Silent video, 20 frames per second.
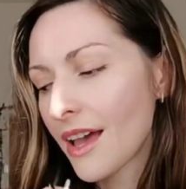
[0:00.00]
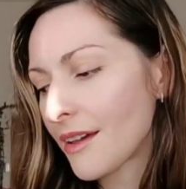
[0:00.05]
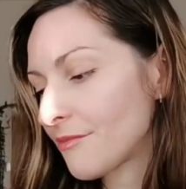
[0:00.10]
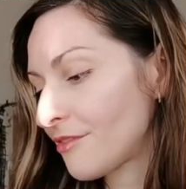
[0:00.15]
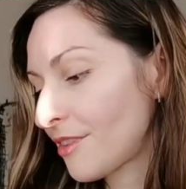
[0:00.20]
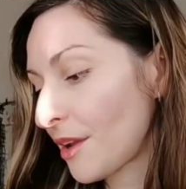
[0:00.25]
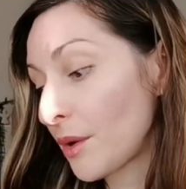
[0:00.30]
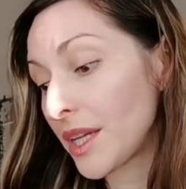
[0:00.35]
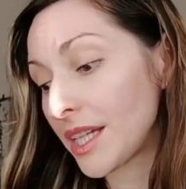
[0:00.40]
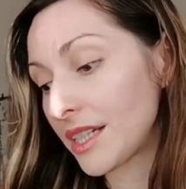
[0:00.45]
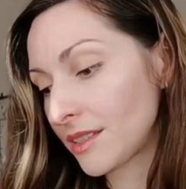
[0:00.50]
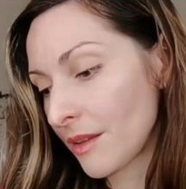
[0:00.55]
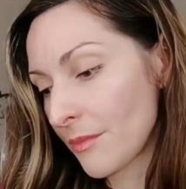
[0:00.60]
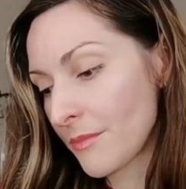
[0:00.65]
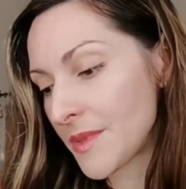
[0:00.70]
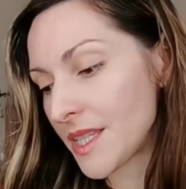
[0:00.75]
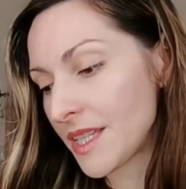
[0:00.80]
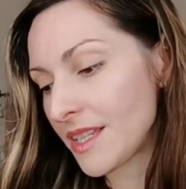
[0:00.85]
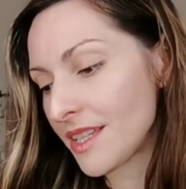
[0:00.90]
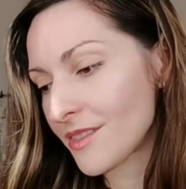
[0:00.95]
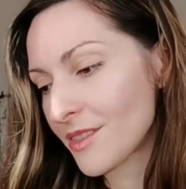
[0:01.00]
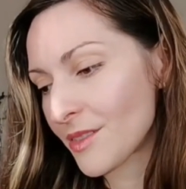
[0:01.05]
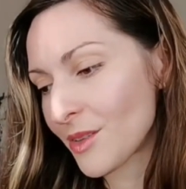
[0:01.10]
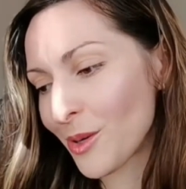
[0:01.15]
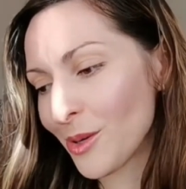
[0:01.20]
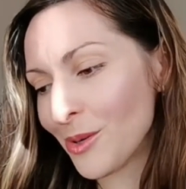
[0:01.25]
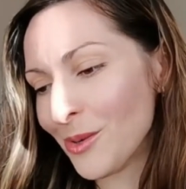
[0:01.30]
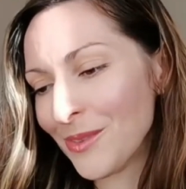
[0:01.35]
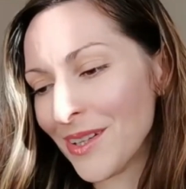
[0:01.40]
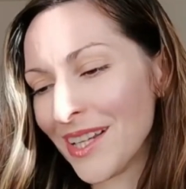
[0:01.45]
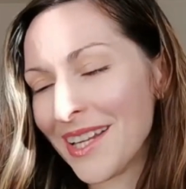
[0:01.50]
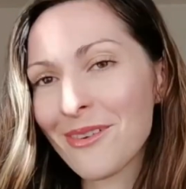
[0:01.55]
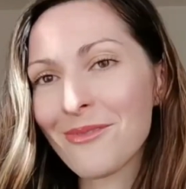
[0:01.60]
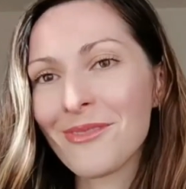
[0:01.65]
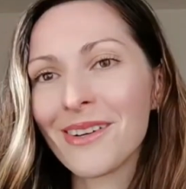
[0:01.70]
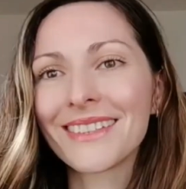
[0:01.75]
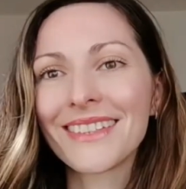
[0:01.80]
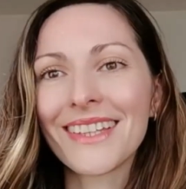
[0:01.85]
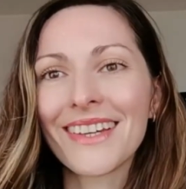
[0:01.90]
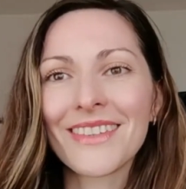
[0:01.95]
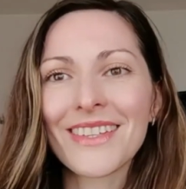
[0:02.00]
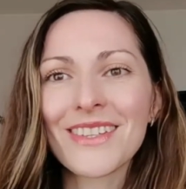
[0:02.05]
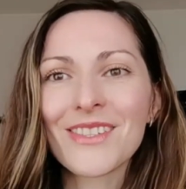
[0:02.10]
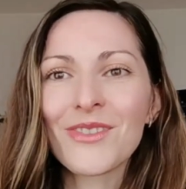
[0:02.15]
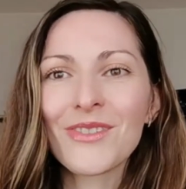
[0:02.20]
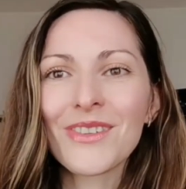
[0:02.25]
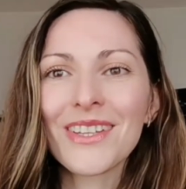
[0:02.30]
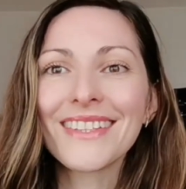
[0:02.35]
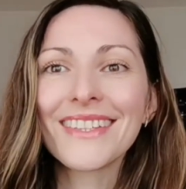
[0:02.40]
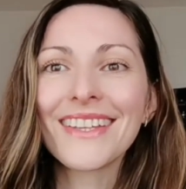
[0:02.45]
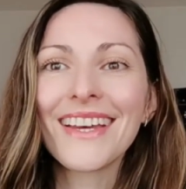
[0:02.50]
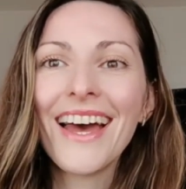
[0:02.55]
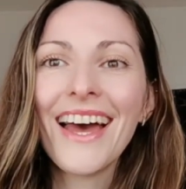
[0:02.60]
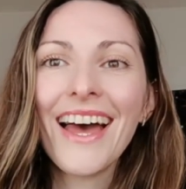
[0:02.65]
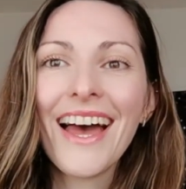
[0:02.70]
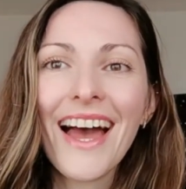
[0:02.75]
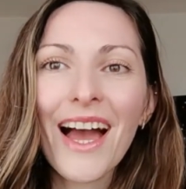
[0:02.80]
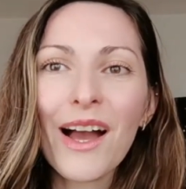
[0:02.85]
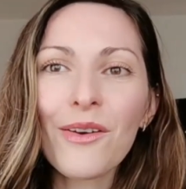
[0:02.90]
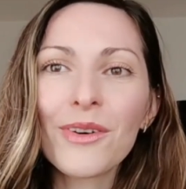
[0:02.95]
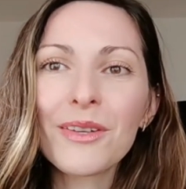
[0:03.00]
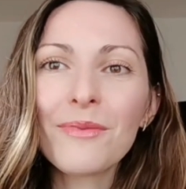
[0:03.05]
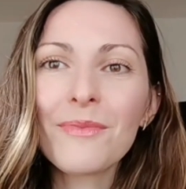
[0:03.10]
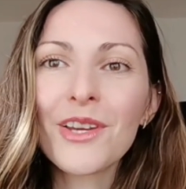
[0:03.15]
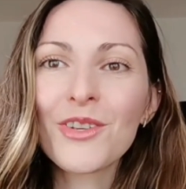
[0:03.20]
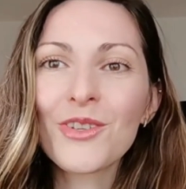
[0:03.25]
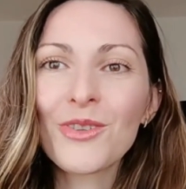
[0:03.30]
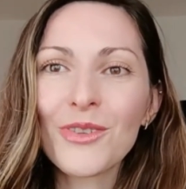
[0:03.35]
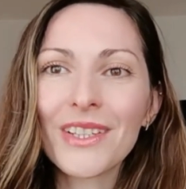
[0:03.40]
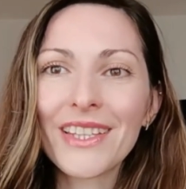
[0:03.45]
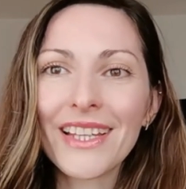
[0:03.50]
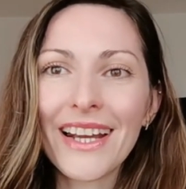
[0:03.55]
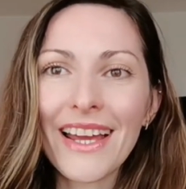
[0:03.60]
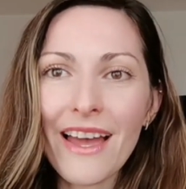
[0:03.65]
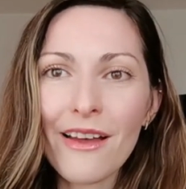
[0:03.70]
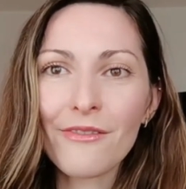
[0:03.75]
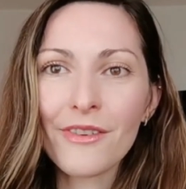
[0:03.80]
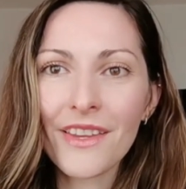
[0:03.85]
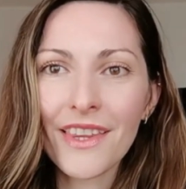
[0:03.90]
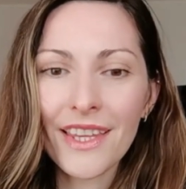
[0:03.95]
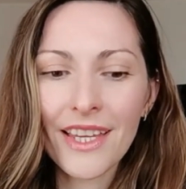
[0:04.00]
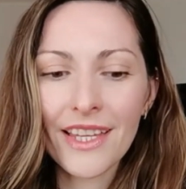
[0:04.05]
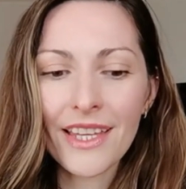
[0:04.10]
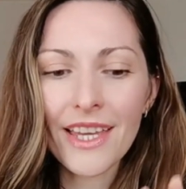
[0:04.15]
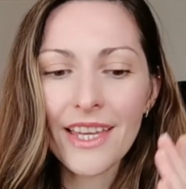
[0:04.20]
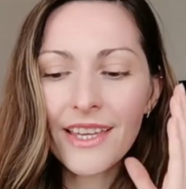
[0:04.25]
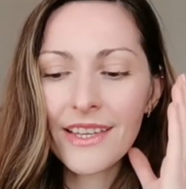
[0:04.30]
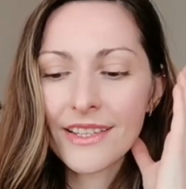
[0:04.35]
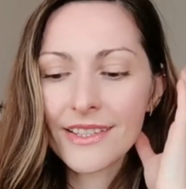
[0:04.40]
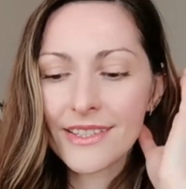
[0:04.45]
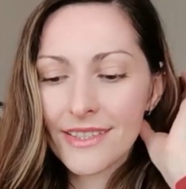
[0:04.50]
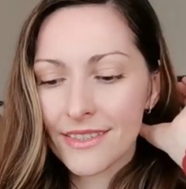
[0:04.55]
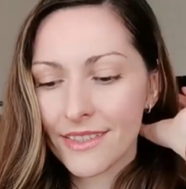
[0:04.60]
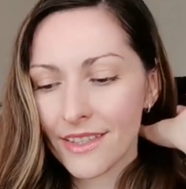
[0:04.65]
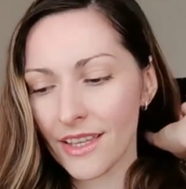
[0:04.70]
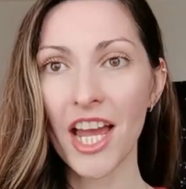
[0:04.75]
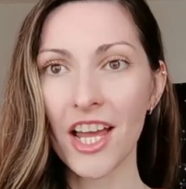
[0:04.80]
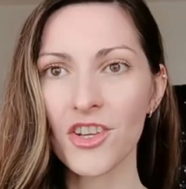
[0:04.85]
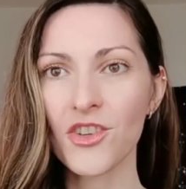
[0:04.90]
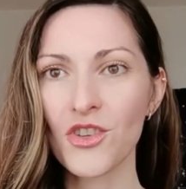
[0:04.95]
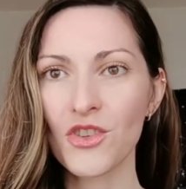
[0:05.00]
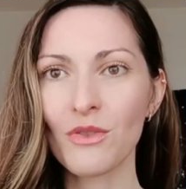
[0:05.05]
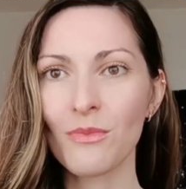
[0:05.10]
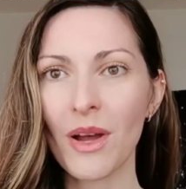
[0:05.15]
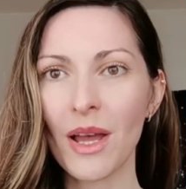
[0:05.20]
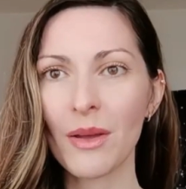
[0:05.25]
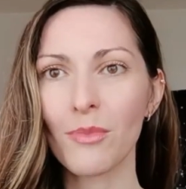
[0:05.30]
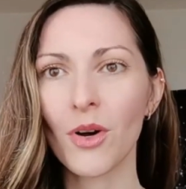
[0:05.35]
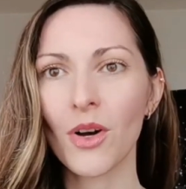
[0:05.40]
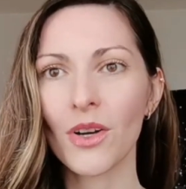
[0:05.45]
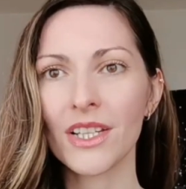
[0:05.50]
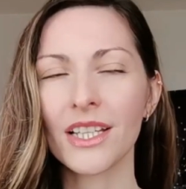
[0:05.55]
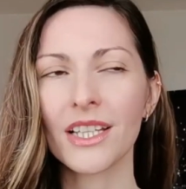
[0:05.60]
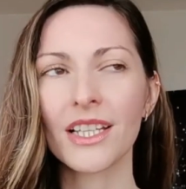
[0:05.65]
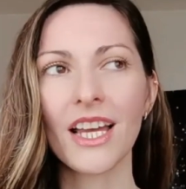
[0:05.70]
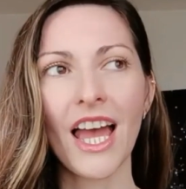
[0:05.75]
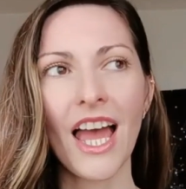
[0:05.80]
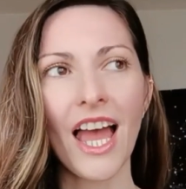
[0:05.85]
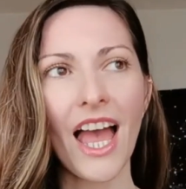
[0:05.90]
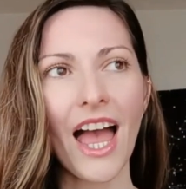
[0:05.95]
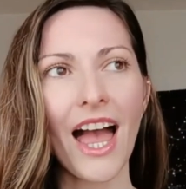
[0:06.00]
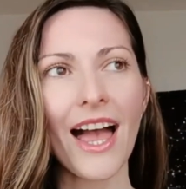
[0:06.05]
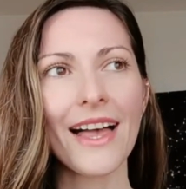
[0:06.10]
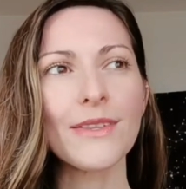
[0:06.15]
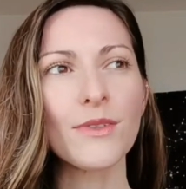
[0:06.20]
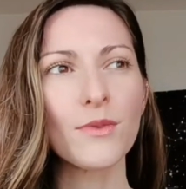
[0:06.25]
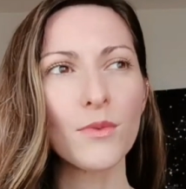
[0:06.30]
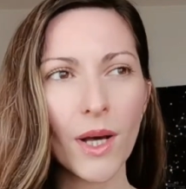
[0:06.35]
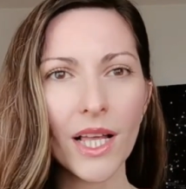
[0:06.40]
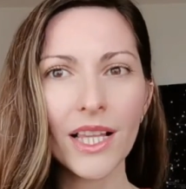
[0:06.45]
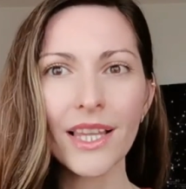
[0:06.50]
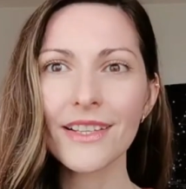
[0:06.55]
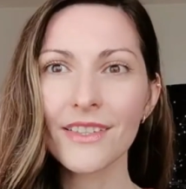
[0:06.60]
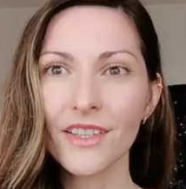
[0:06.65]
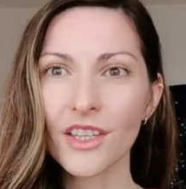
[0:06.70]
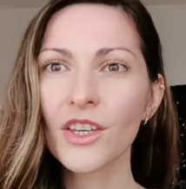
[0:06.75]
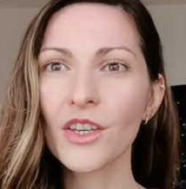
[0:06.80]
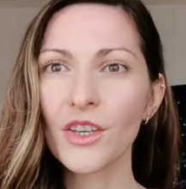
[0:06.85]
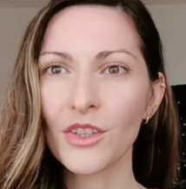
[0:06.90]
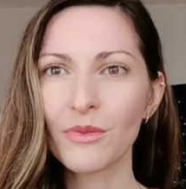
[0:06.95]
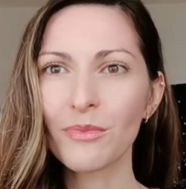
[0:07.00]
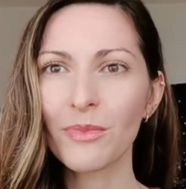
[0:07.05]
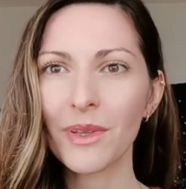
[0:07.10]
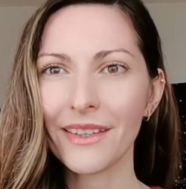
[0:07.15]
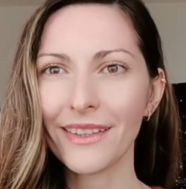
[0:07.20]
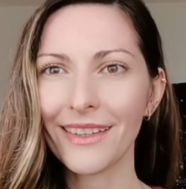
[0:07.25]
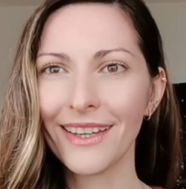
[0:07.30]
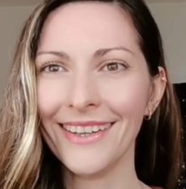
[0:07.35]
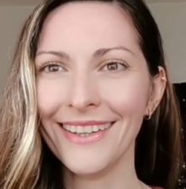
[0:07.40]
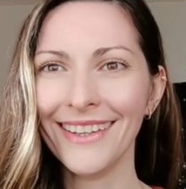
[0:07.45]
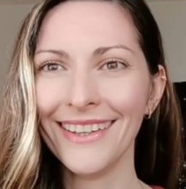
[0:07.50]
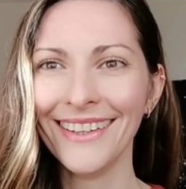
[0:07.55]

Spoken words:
I'm very clumsy, so when I walk down the street, I want to make sure that everything is attached to my body as well as it could be.